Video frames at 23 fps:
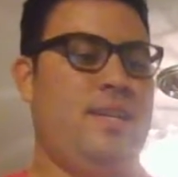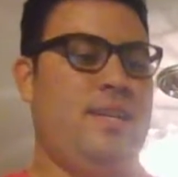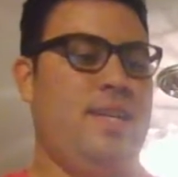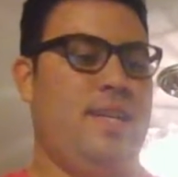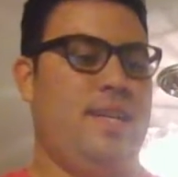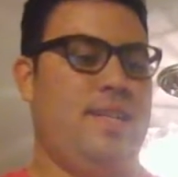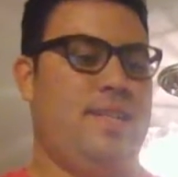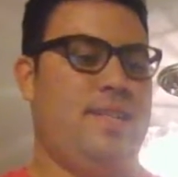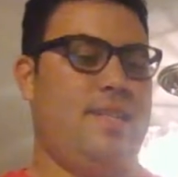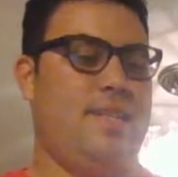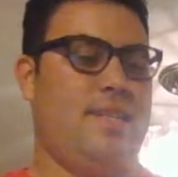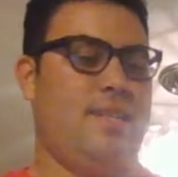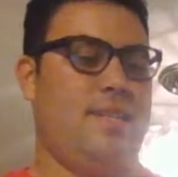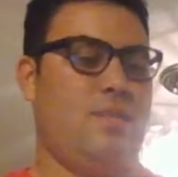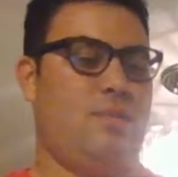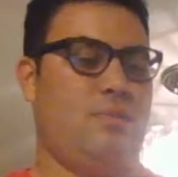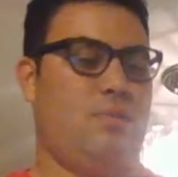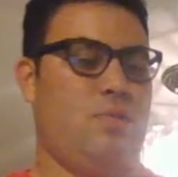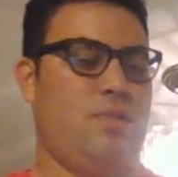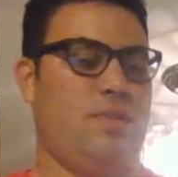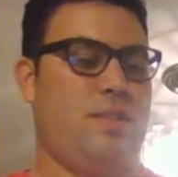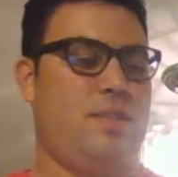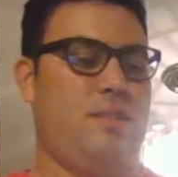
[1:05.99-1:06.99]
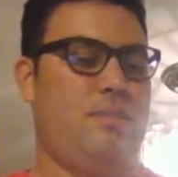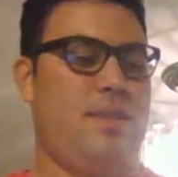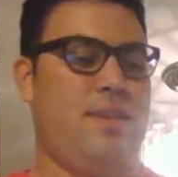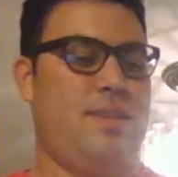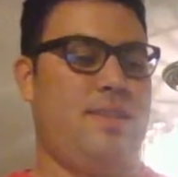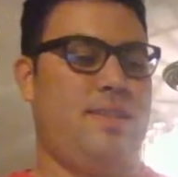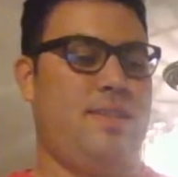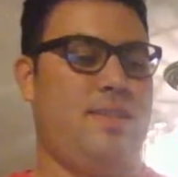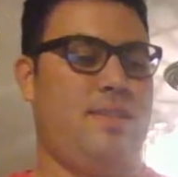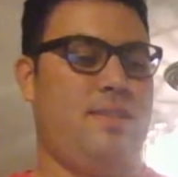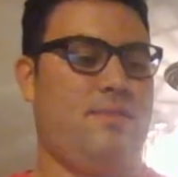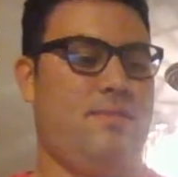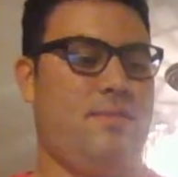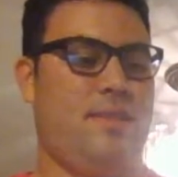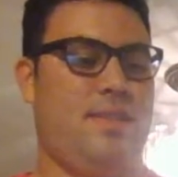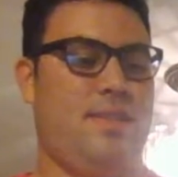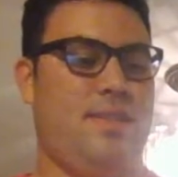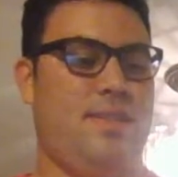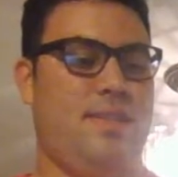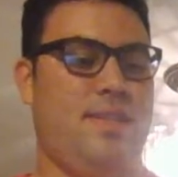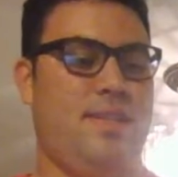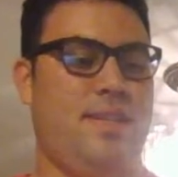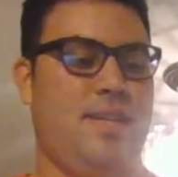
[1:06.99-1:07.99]
It says, important messages from
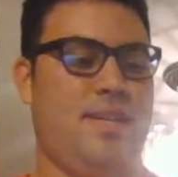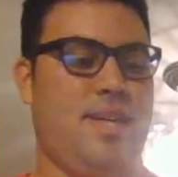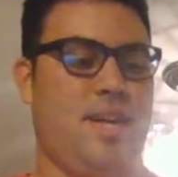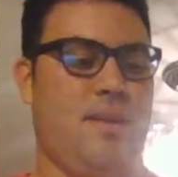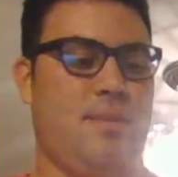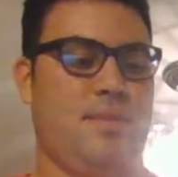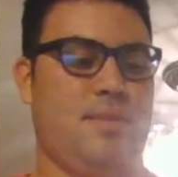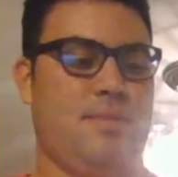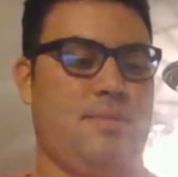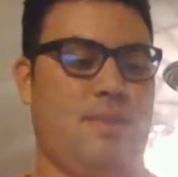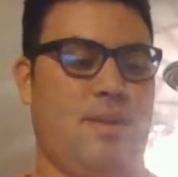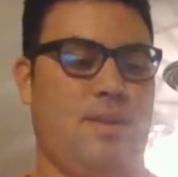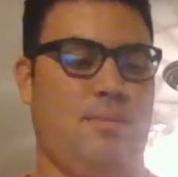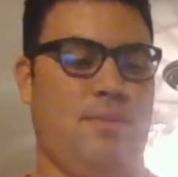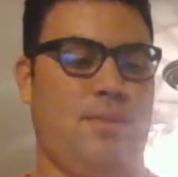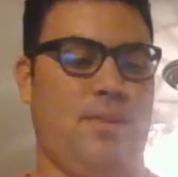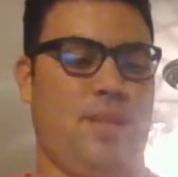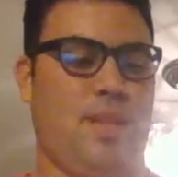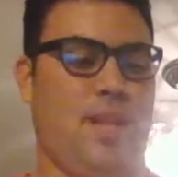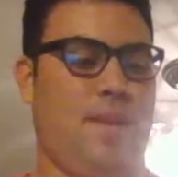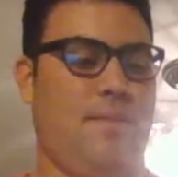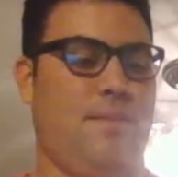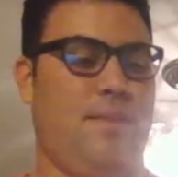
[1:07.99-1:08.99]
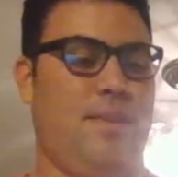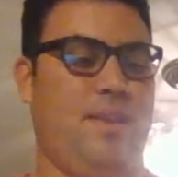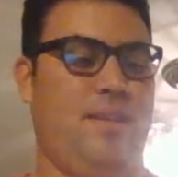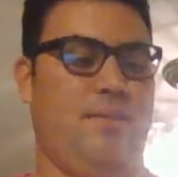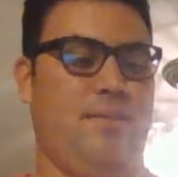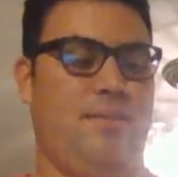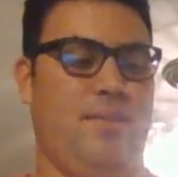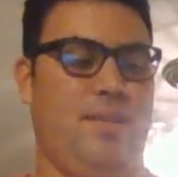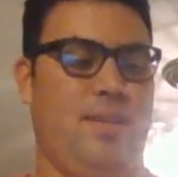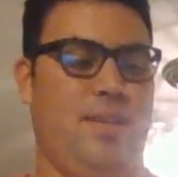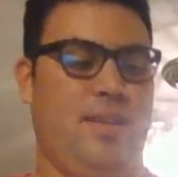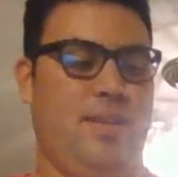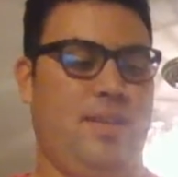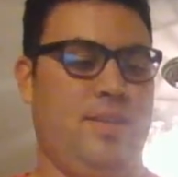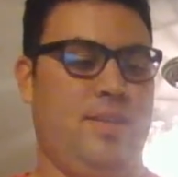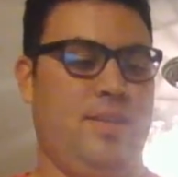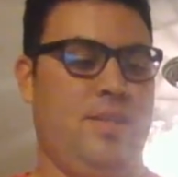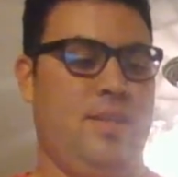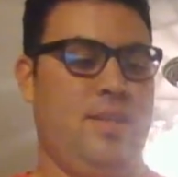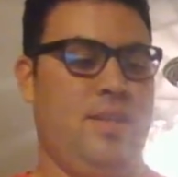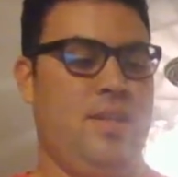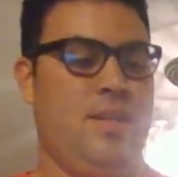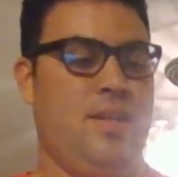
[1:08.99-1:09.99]
the DC Comics department after readings.
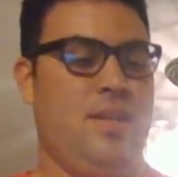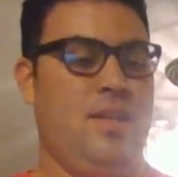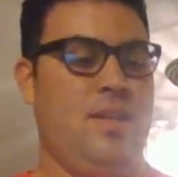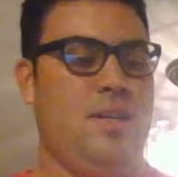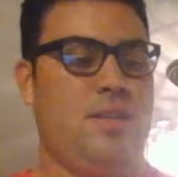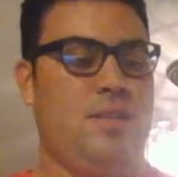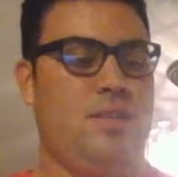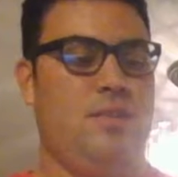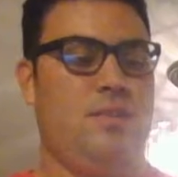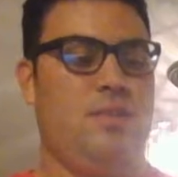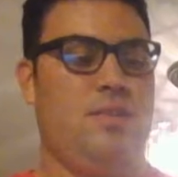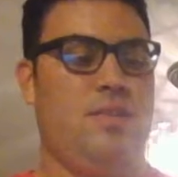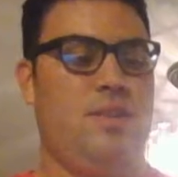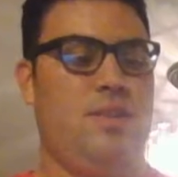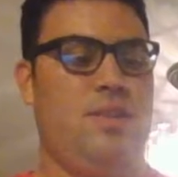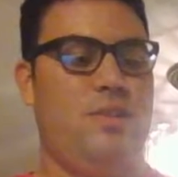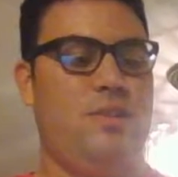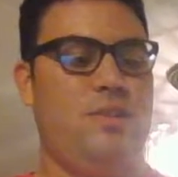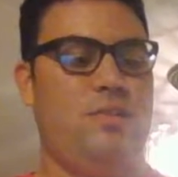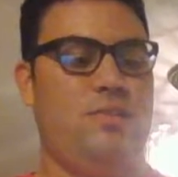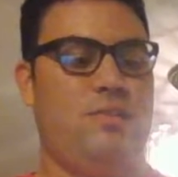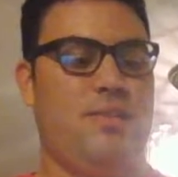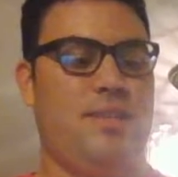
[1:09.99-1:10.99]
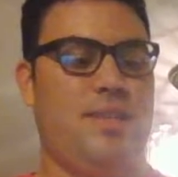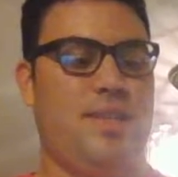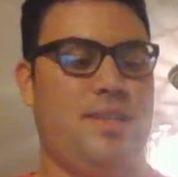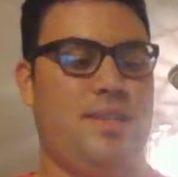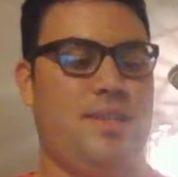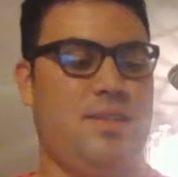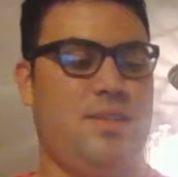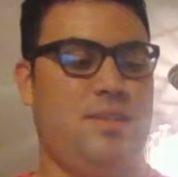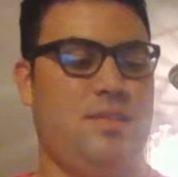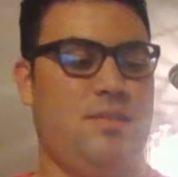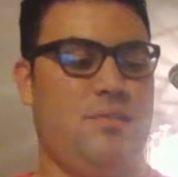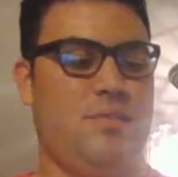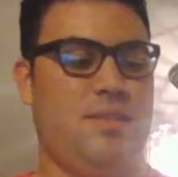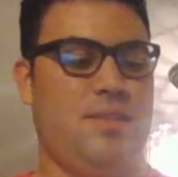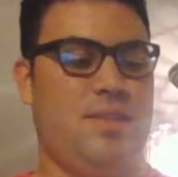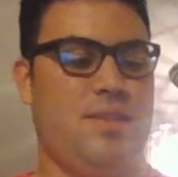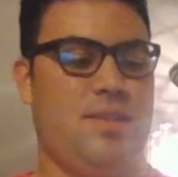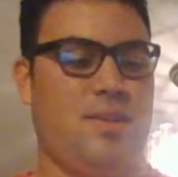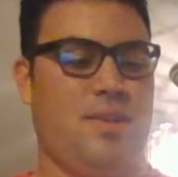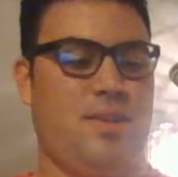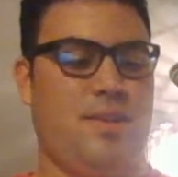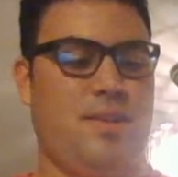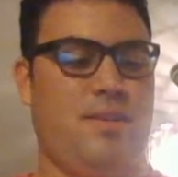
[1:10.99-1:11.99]
Due to unusual stunts including this
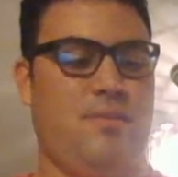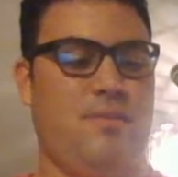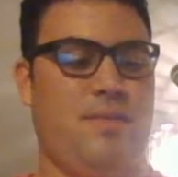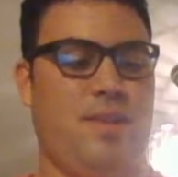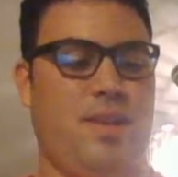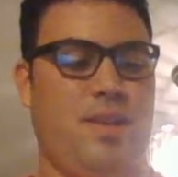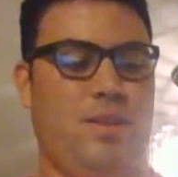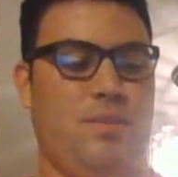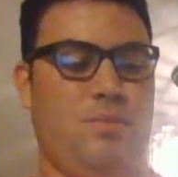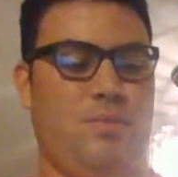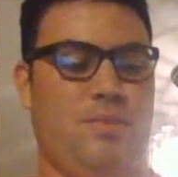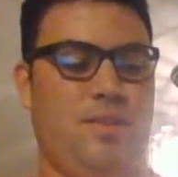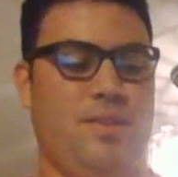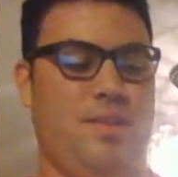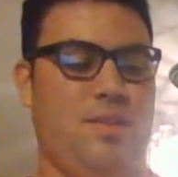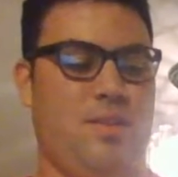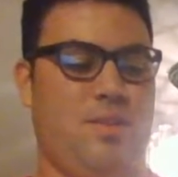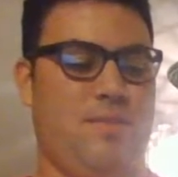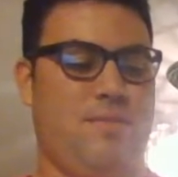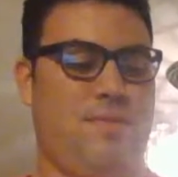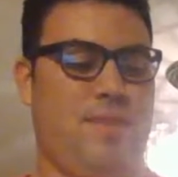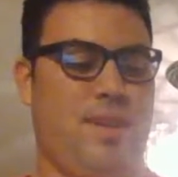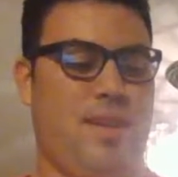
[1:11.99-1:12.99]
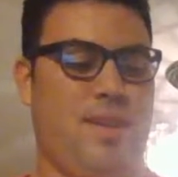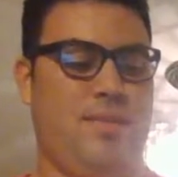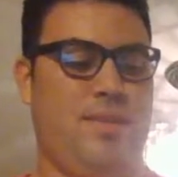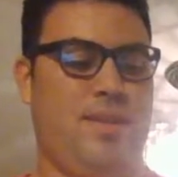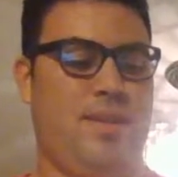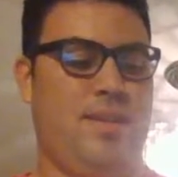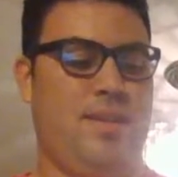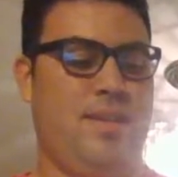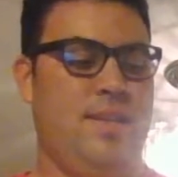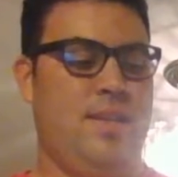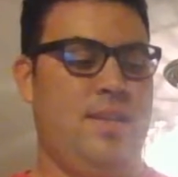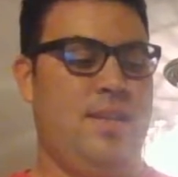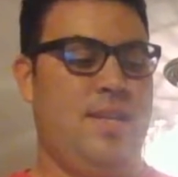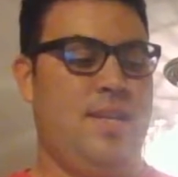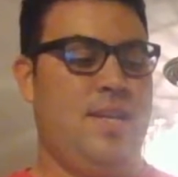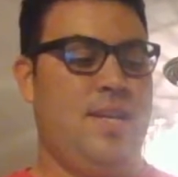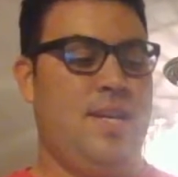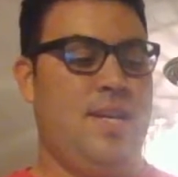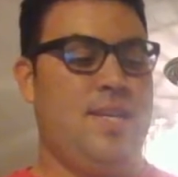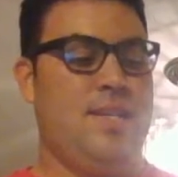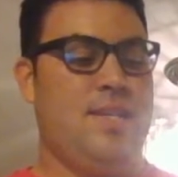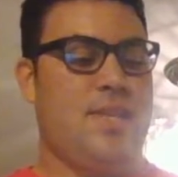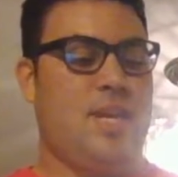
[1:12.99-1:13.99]
Harley Quinn, please note the following.
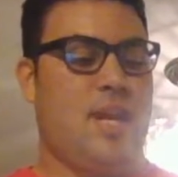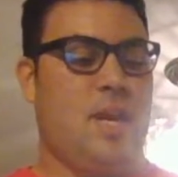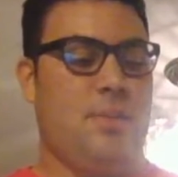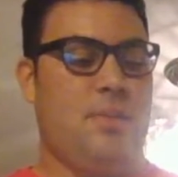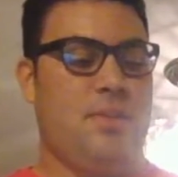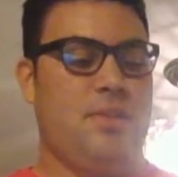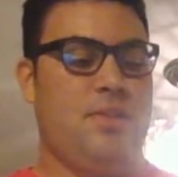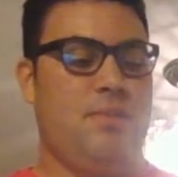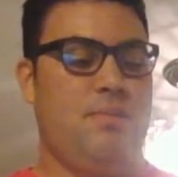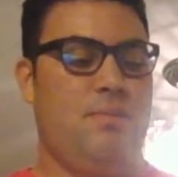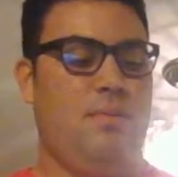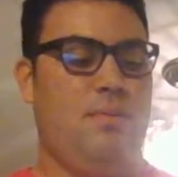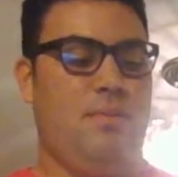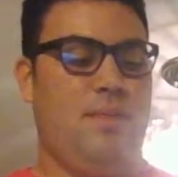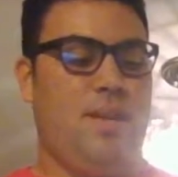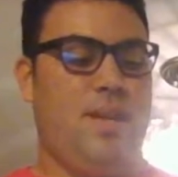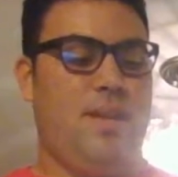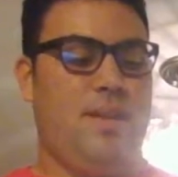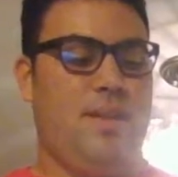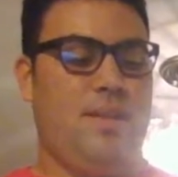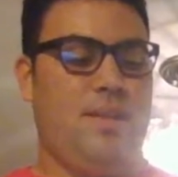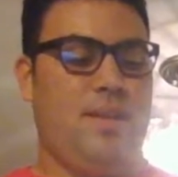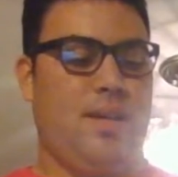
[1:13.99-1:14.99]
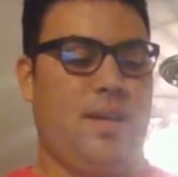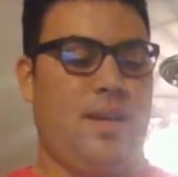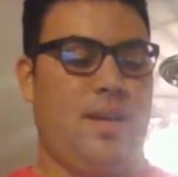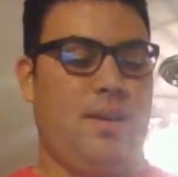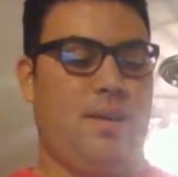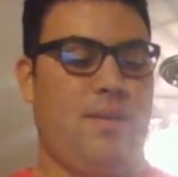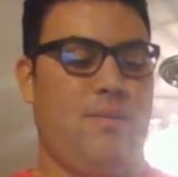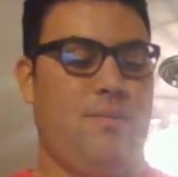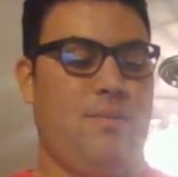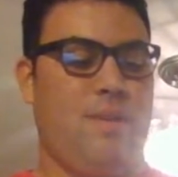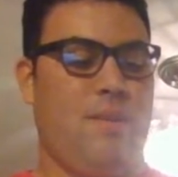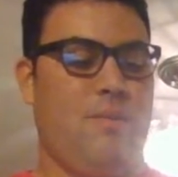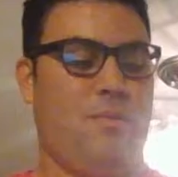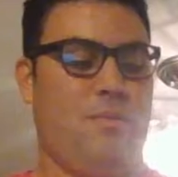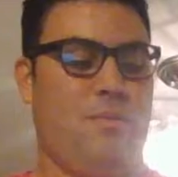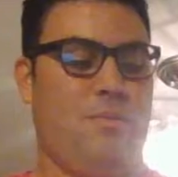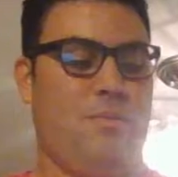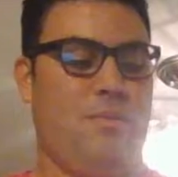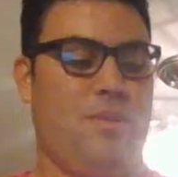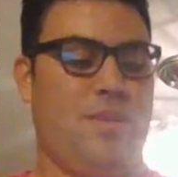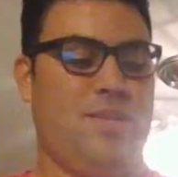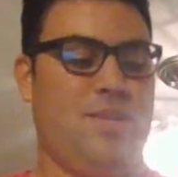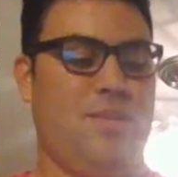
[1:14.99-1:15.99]
This comic should be read with
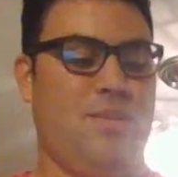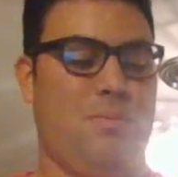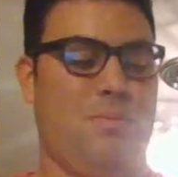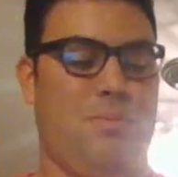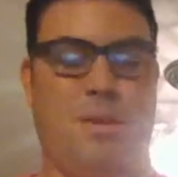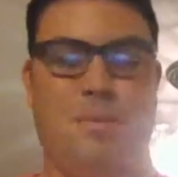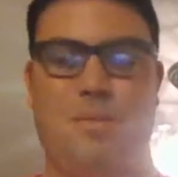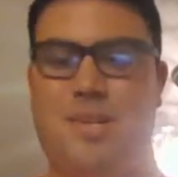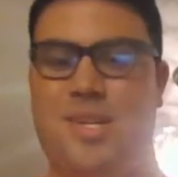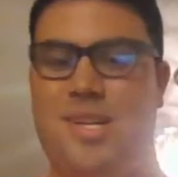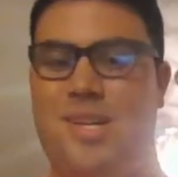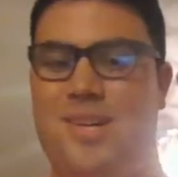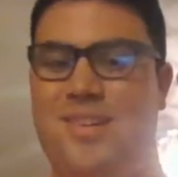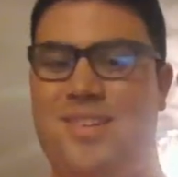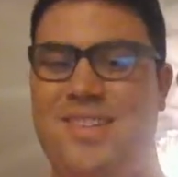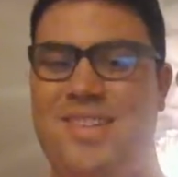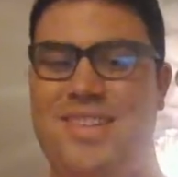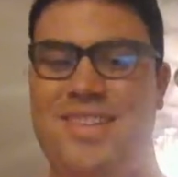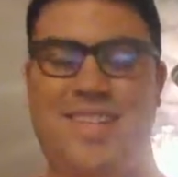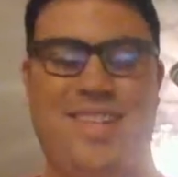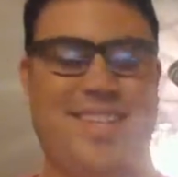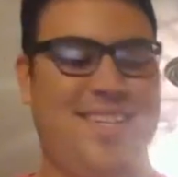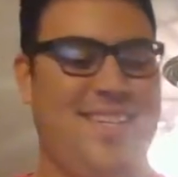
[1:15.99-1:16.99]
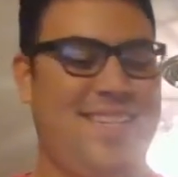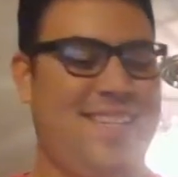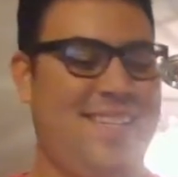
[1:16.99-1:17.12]
medicinal purpose only.